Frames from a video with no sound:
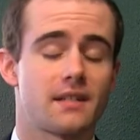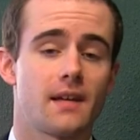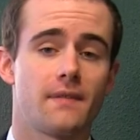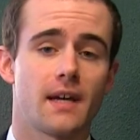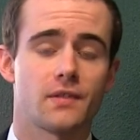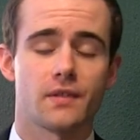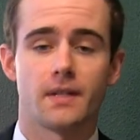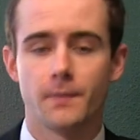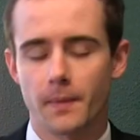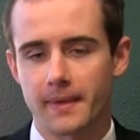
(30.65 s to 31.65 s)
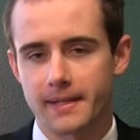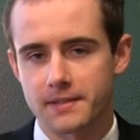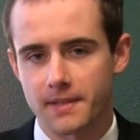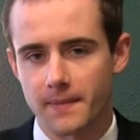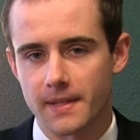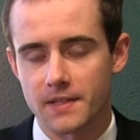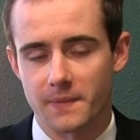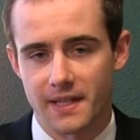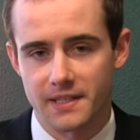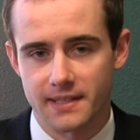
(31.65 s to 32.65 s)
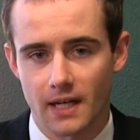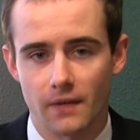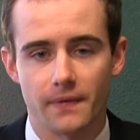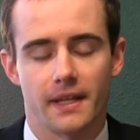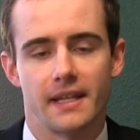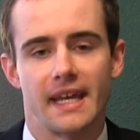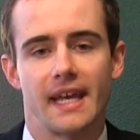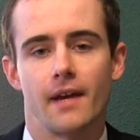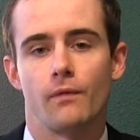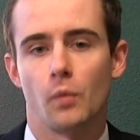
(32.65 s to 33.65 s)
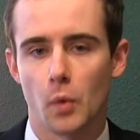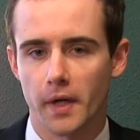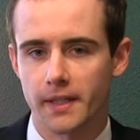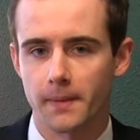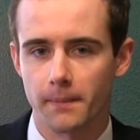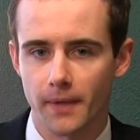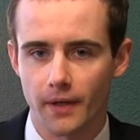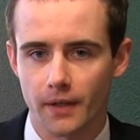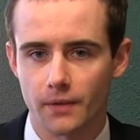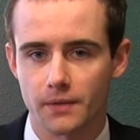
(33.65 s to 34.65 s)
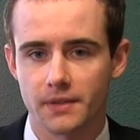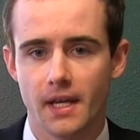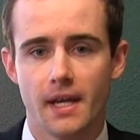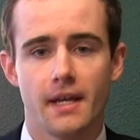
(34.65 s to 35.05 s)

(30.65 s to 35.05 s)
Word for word: And I've actually implemented some of these myself and they have worked miracles.